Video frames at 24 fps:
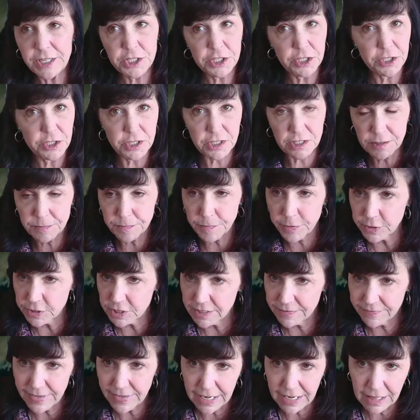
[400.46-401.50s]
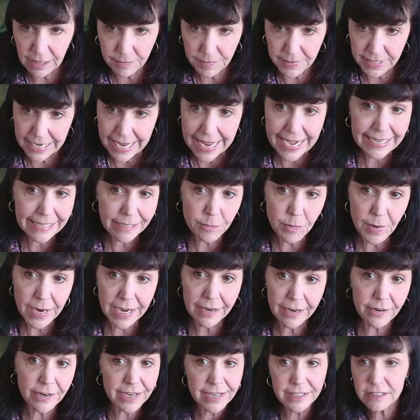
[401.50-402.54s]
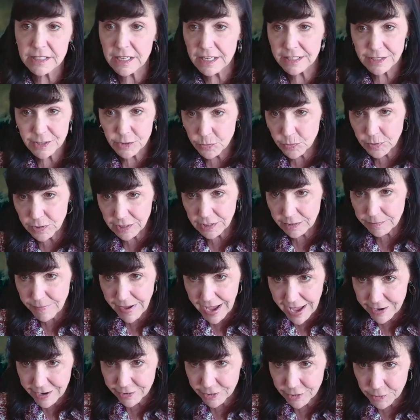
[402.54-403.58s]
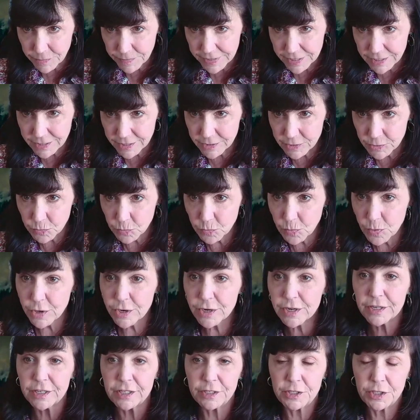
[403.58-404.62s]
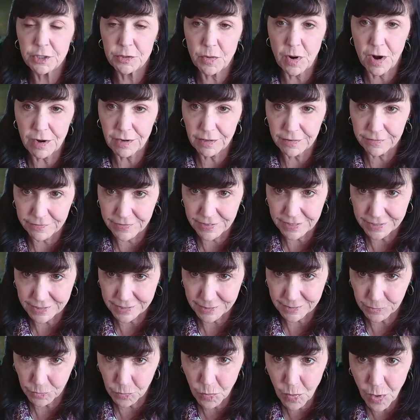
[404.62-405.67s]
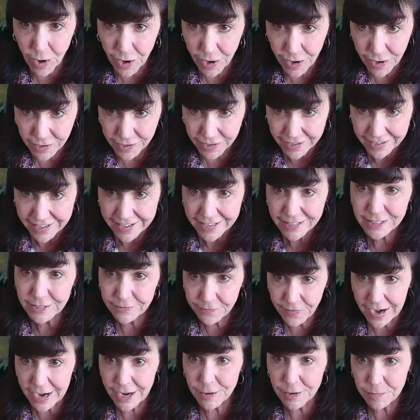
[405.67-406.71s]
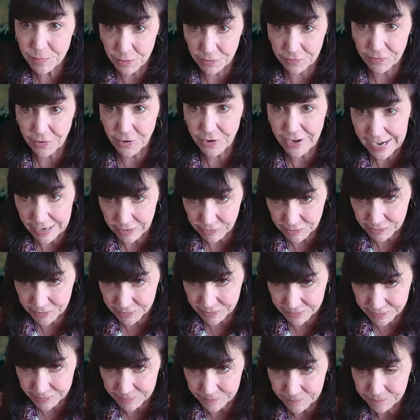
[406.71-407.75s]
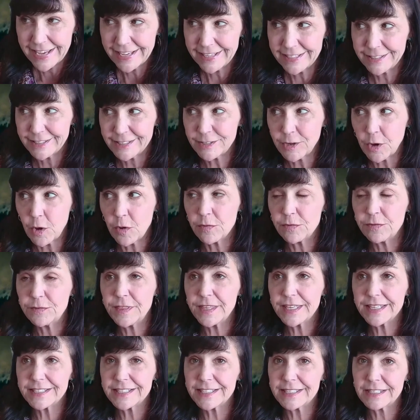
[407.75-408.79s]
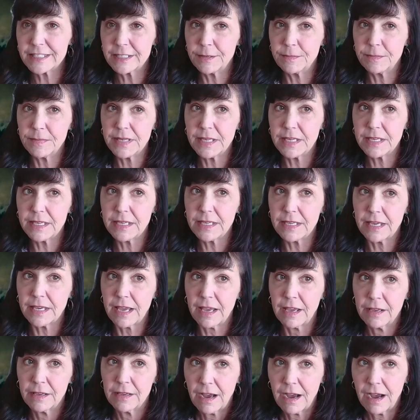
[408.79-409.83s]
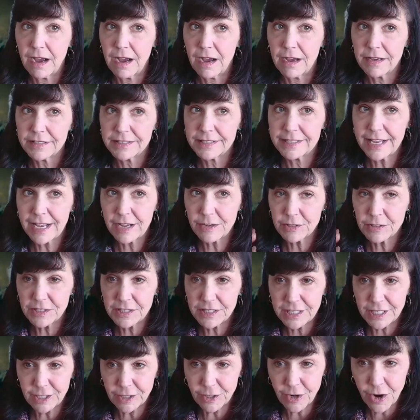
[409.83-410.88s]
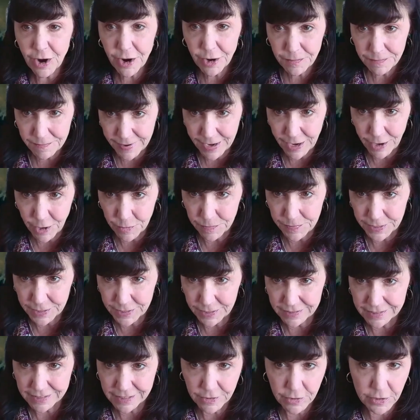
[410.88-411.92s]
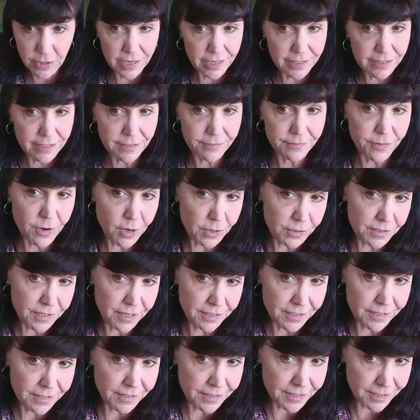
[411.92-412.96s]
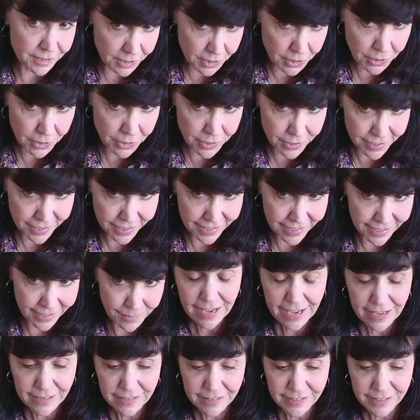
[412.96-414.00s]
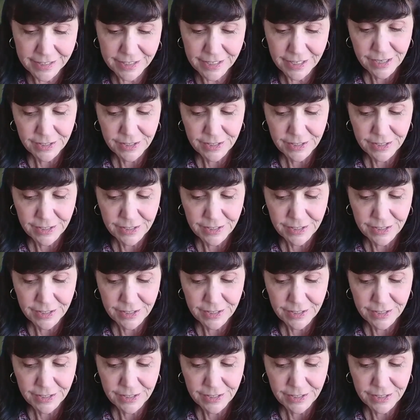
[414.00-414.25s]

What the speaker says: should just put development anywhere. It doesn't really matter because we're going to do all of this work to fireproof our houses. And so this to me sounds the alarm bell, because it creates a false sense of security. And,